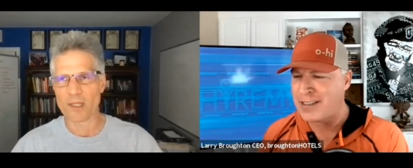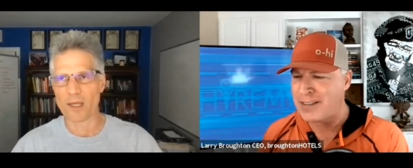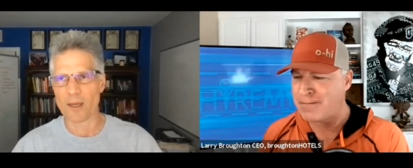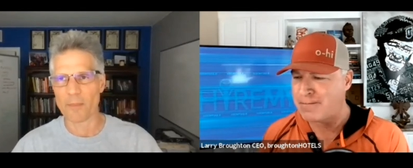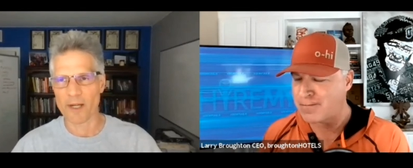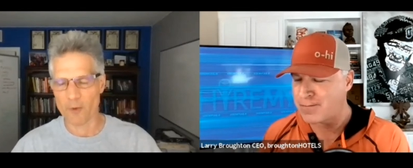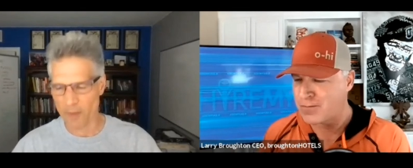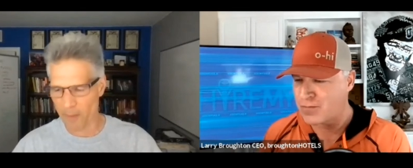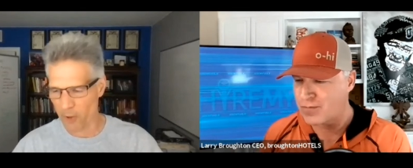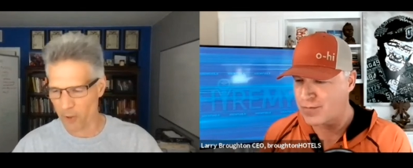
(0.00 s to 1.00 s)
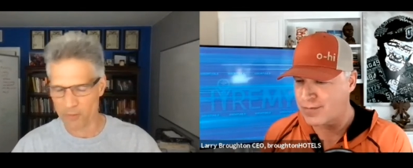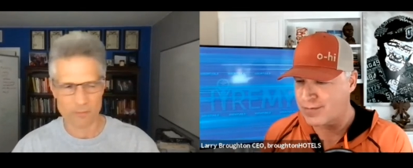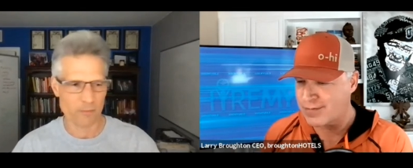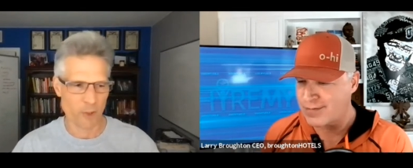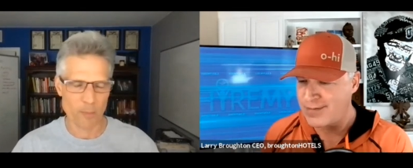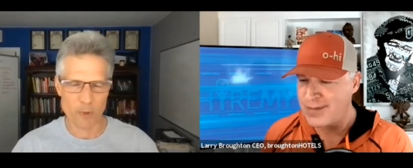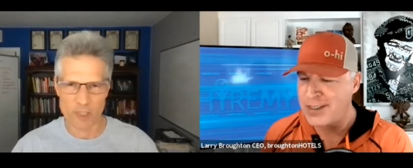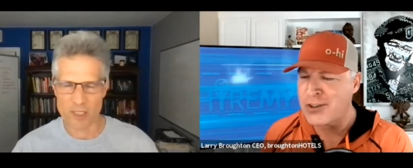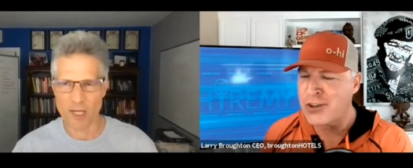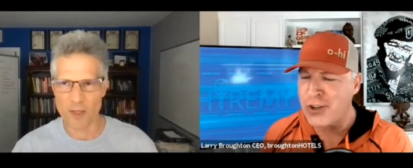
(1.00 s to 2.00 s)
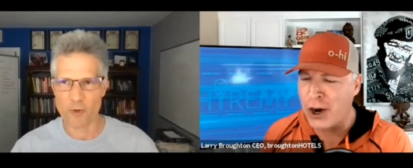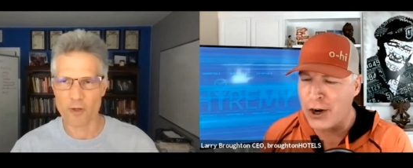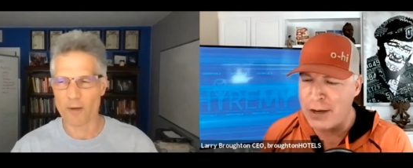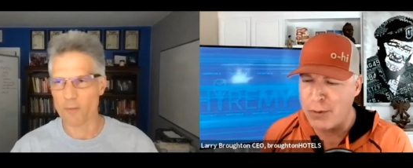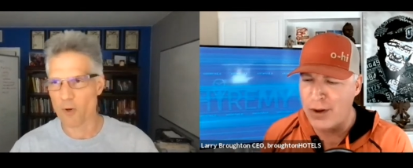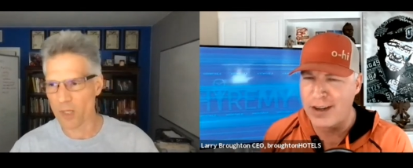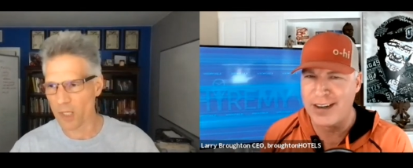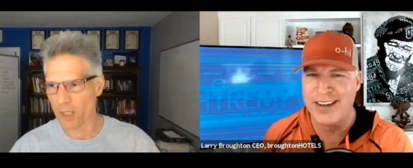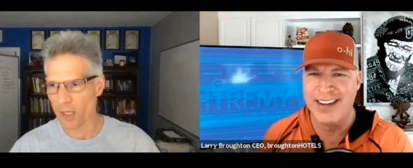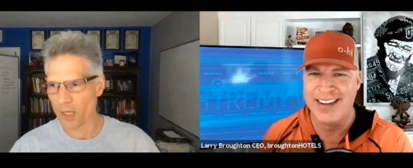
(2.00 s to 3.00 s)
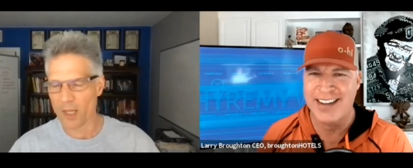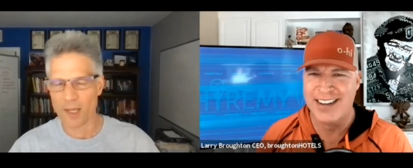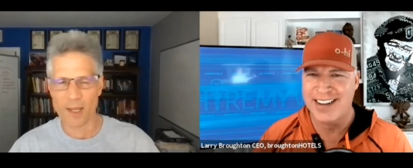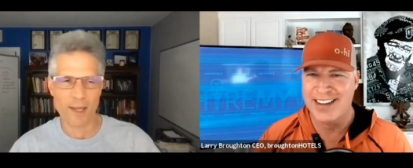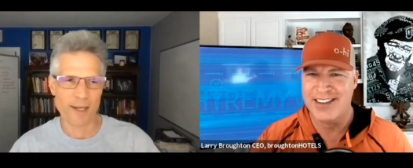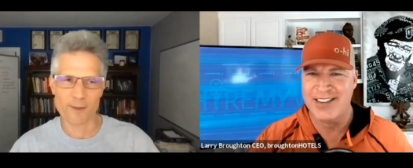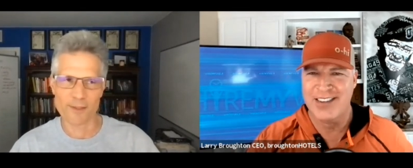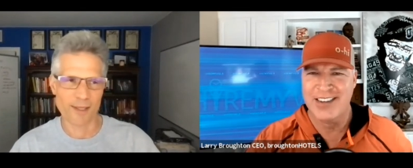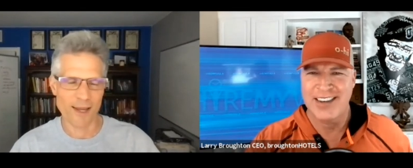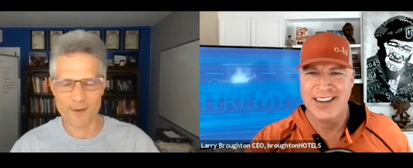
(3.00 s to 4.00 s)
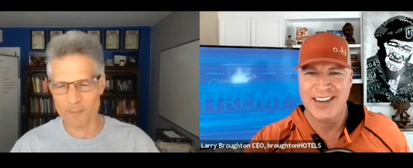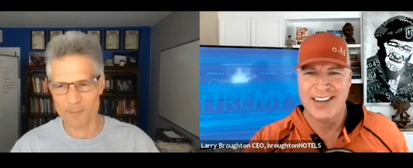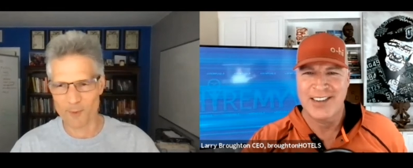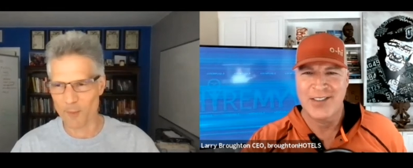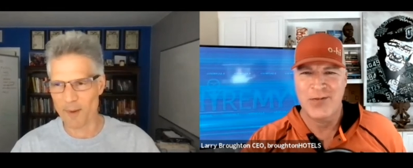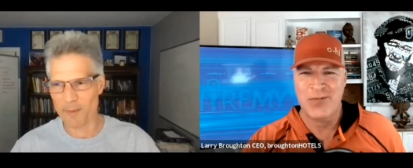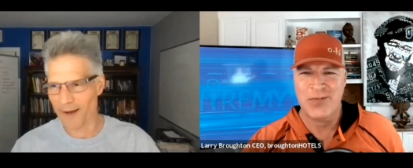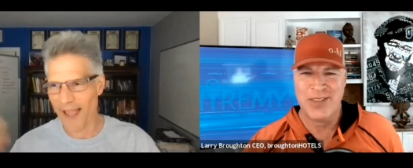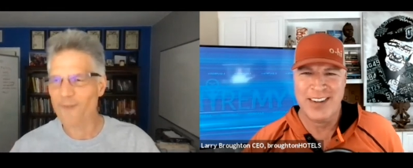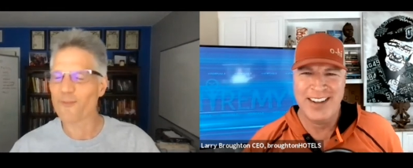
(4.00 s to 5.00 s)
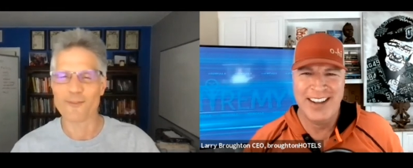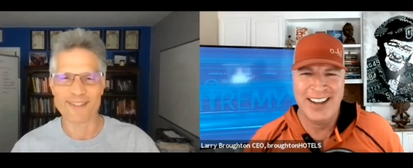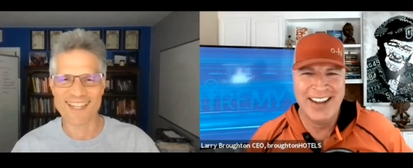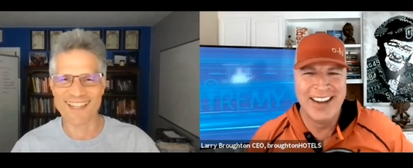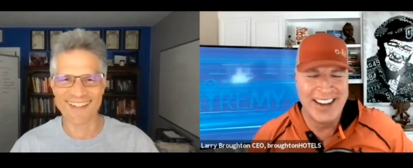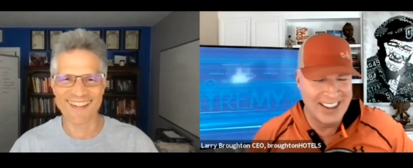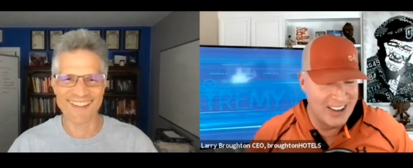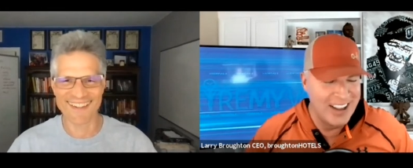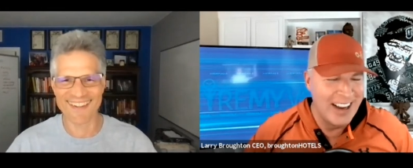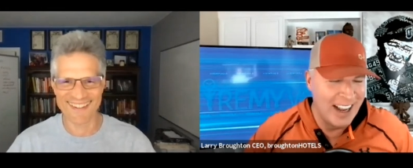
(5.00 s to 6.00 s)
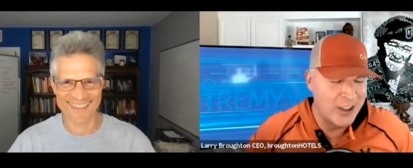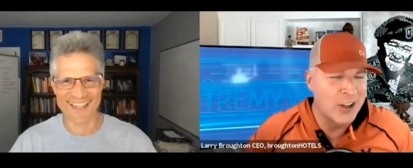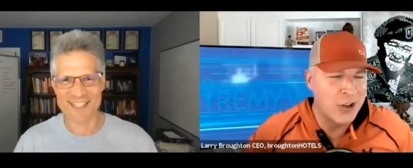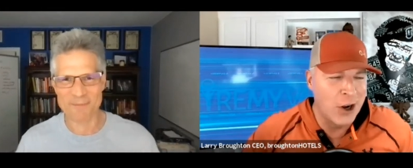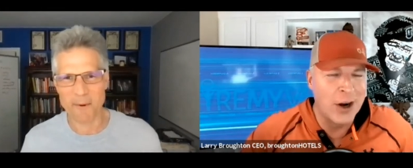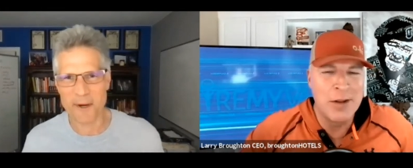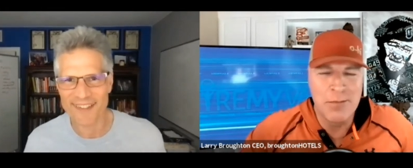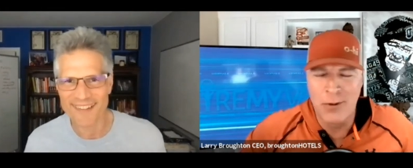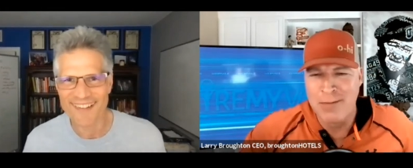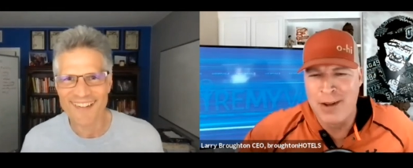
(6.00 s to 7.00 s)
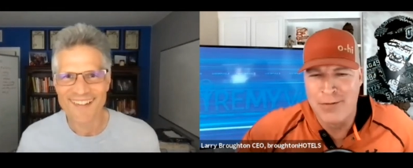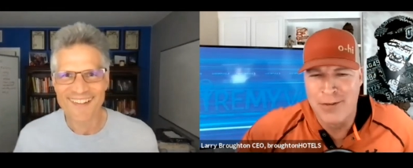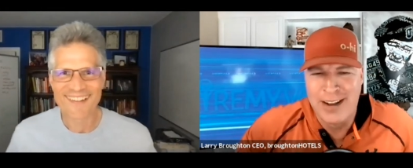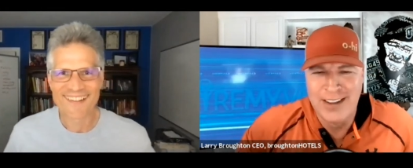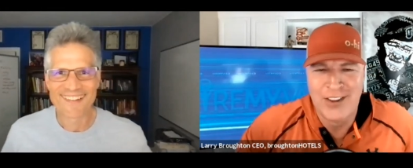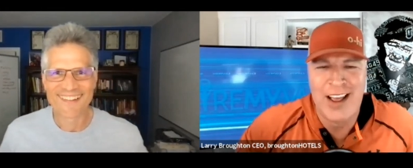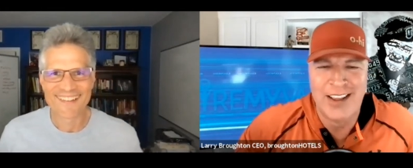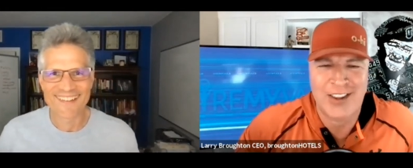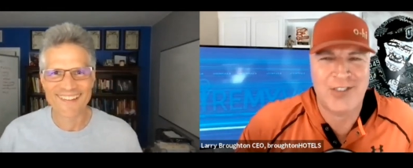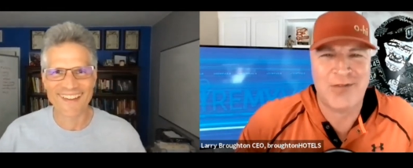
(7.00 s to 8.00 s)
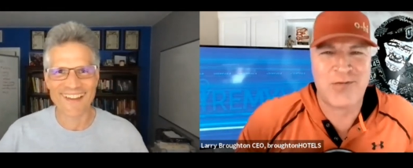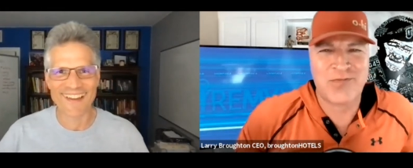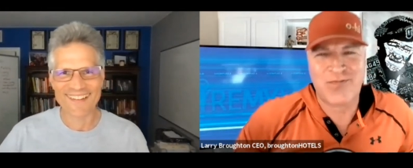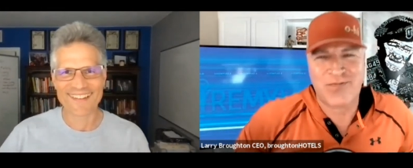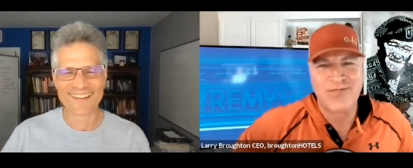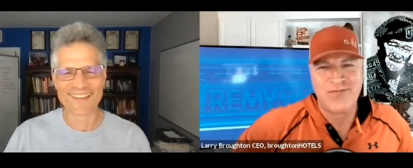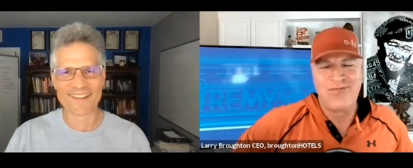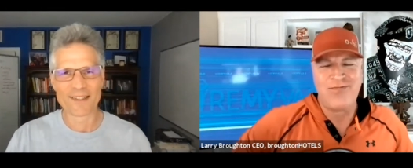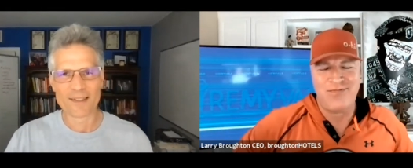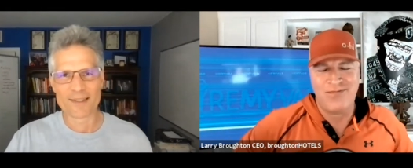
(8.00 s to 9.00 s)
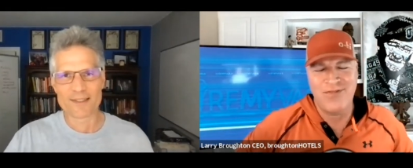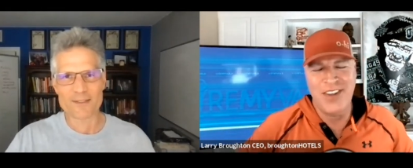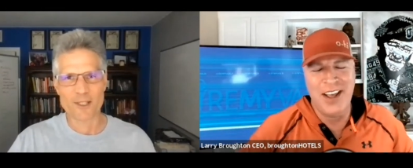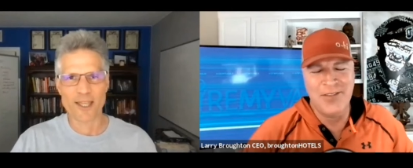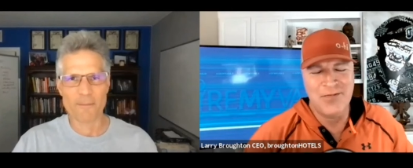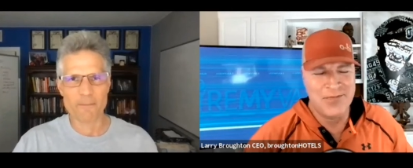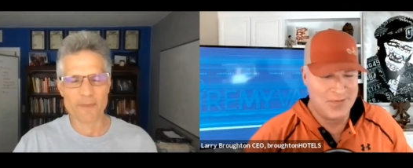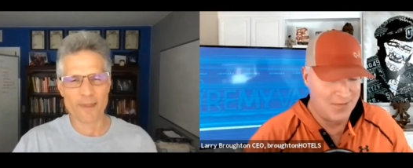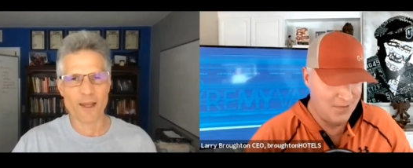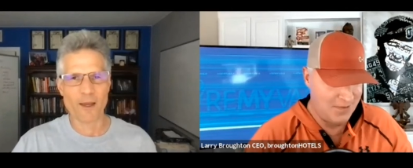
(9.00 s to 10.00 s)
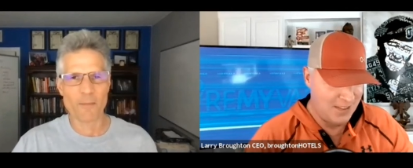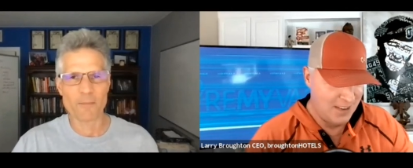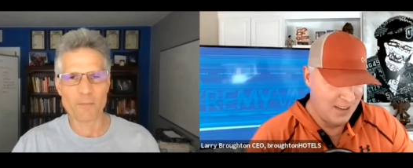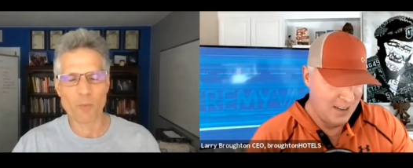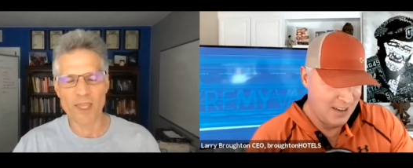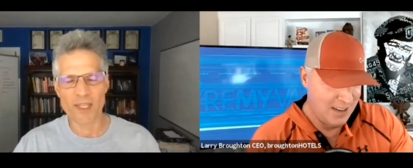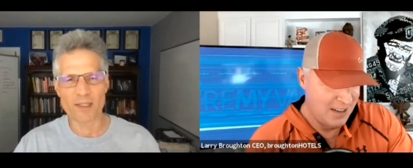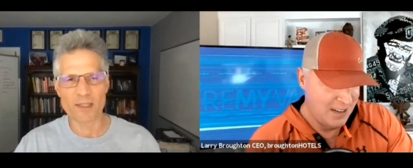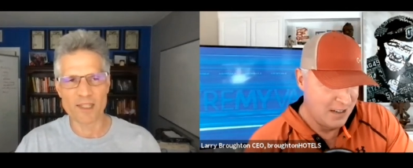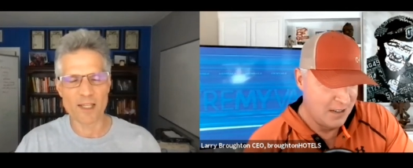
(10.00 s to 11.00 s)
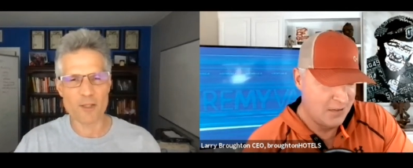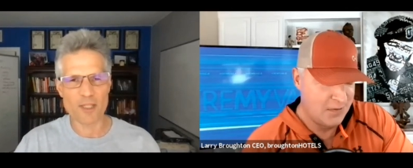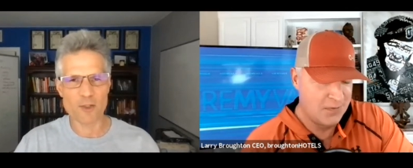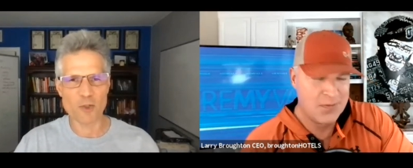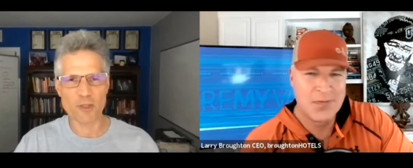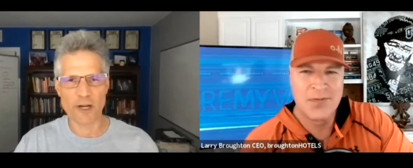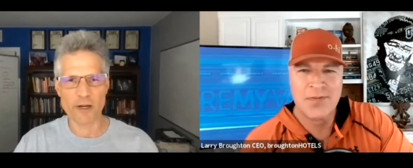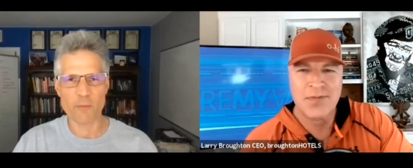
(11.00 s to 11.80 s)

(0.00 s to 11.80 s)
Speaker 1: Um, and I remember, you know, I put it together and I wrote it. I don't think I remember half of what's in it.
Speaker 2: It's a starting point. point, my friends. Yes.
Speaker 1: Yeah. so yeah. yeah. Um, well, and the other thing too, Larry,